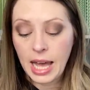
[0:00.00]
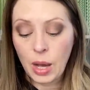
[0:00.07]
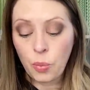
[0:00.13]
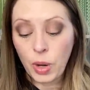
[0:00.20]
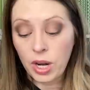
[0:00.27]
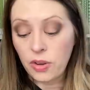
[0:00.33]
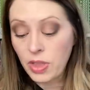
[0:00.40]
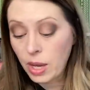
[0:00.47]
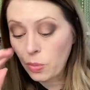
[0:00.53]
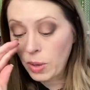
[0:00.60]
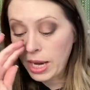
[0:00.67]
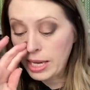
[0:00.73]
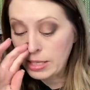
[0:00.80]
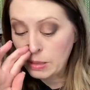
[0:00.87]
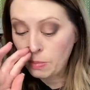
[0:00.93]
where they
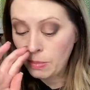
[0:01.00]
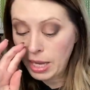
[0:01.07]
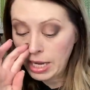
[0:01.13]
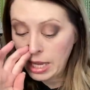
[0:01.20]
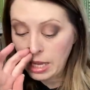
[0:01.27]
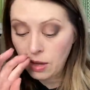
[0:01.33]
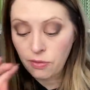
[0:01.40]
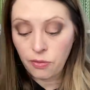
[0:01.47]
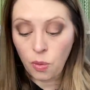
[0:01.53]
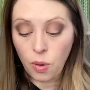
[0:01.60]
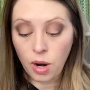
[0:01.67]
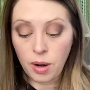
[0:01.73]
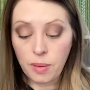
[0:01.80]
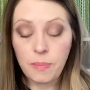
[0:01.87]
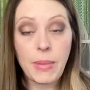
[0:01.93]
raise money
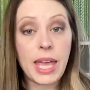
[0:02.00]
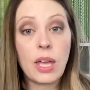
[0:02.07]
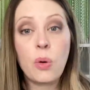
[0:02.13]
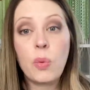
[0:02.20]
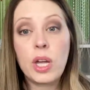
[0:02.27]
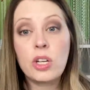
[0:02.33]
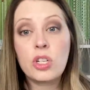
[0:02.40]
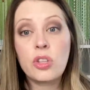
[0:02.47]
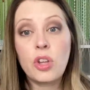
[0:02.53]
for Make-A-Wish.